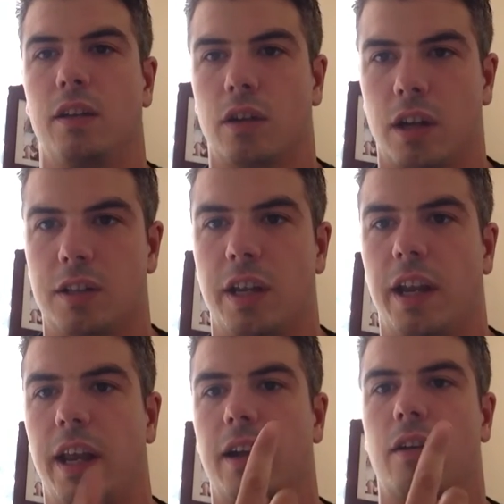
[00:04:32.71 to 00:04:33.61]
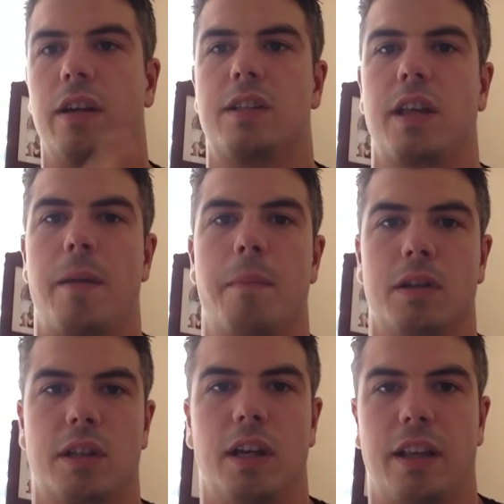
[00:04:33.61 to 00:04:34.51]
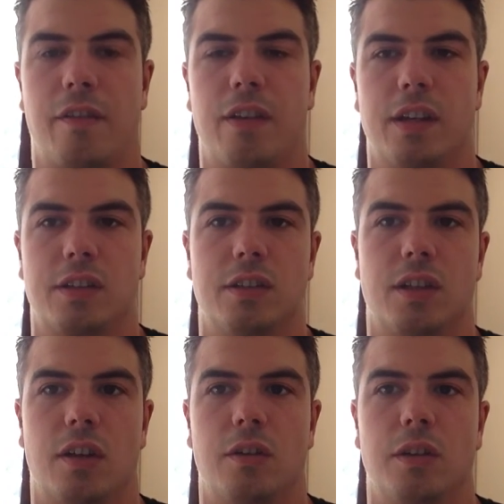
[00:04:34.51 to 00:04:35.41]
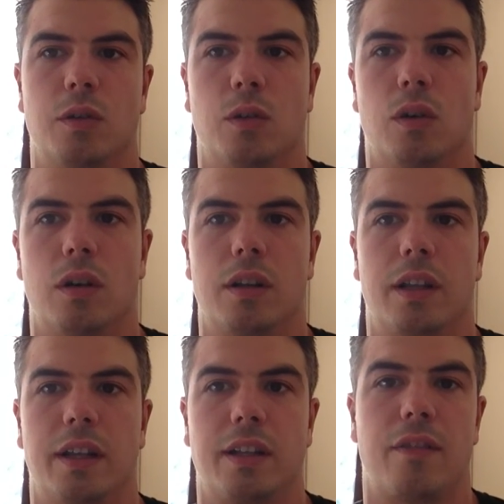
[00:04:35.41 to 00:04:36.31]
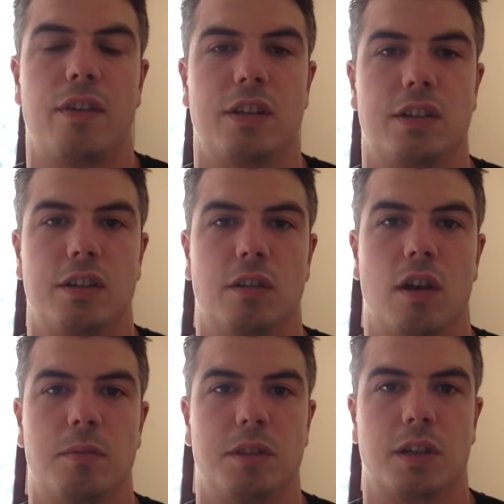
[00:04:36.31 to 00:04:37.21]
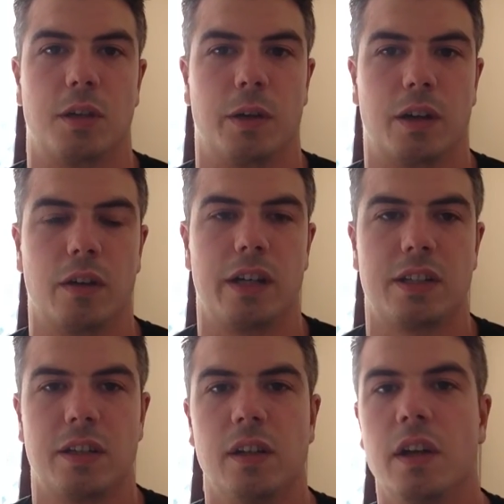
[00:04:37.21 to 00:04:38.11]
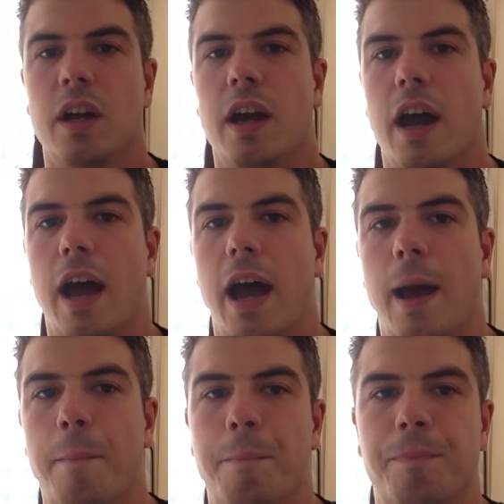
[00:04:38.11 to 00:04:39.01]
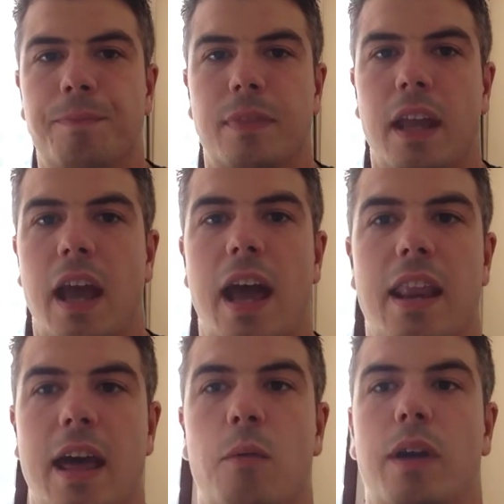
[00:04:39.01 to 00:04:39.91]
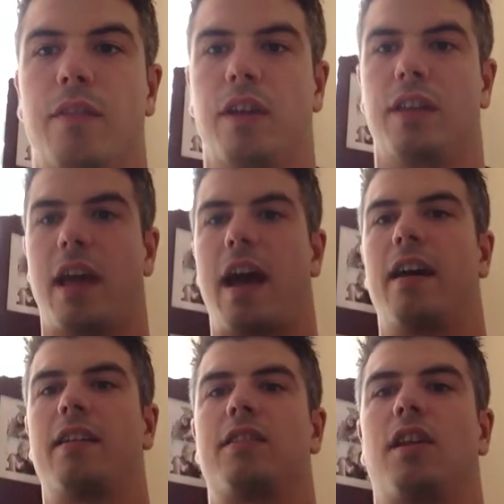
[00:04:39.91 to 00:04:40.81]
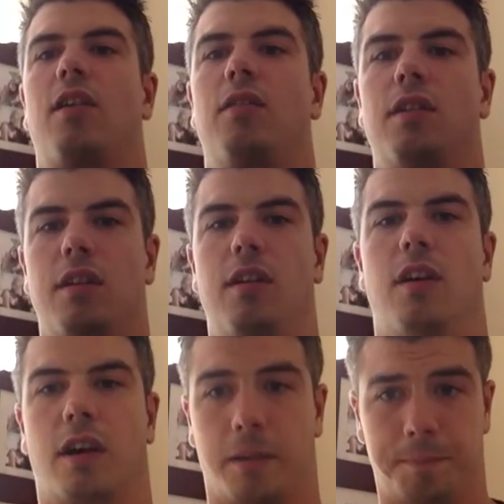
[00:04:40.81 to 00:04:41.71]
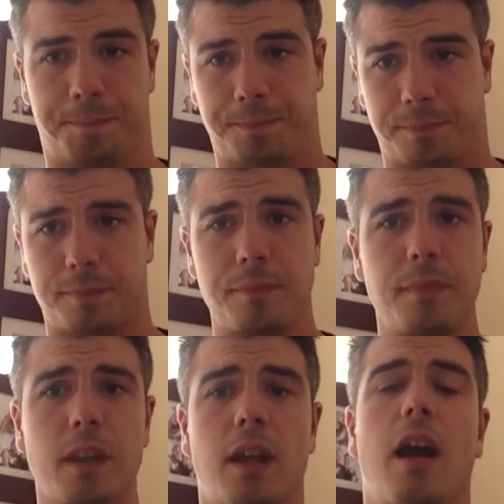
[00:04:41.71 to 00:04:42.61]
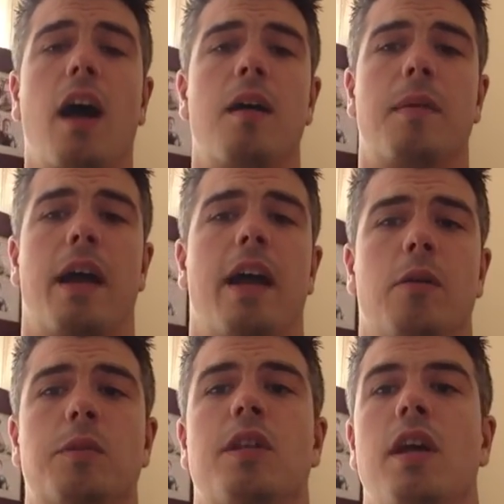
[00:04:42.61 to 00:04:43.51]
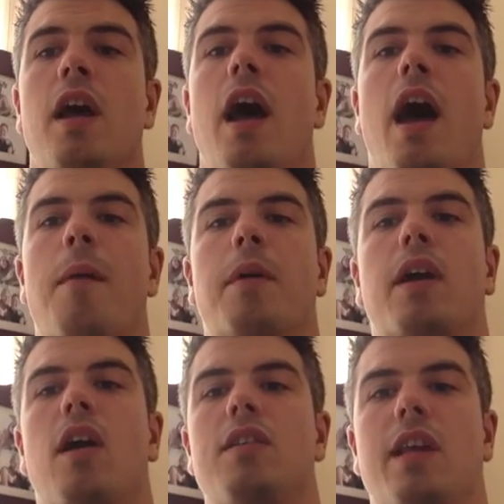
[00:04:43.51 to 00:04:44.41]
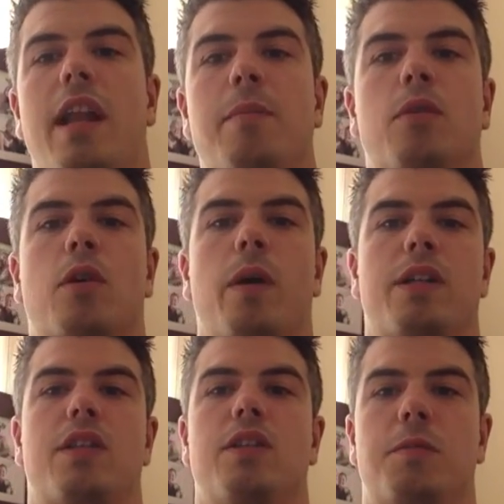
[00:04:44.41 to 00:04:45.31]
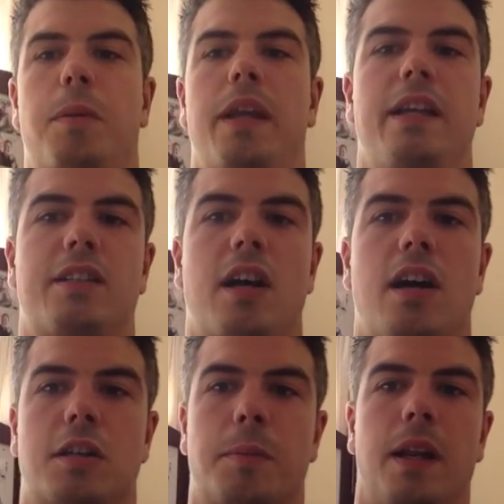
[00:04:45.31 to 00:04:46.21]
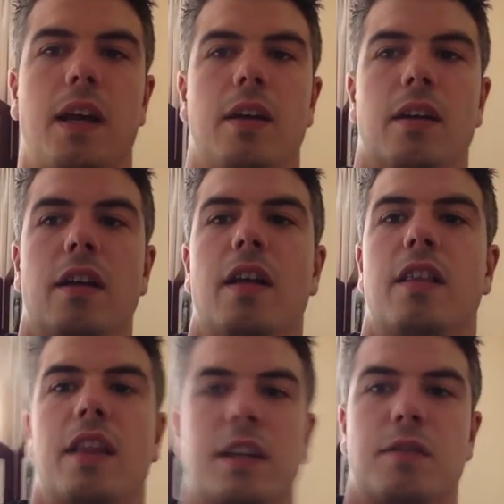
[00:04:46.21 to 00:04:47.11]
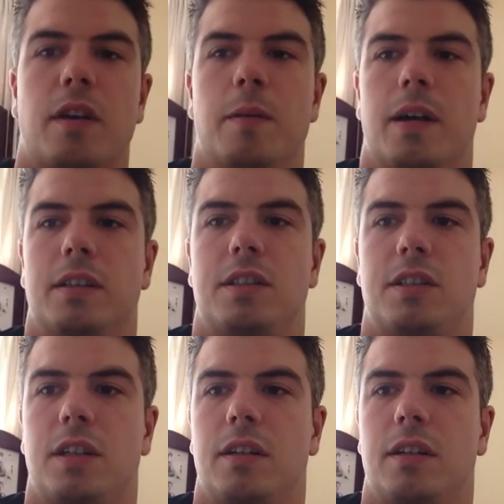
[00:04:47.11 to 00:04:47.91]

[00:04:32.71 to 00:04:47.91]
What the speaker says: you're going to see an increase in muscular definition. So the definition in your arms is going to increase. And that will give you that toned look. Hope that helps. Guys, any more questions, please ask below. Thanks very much.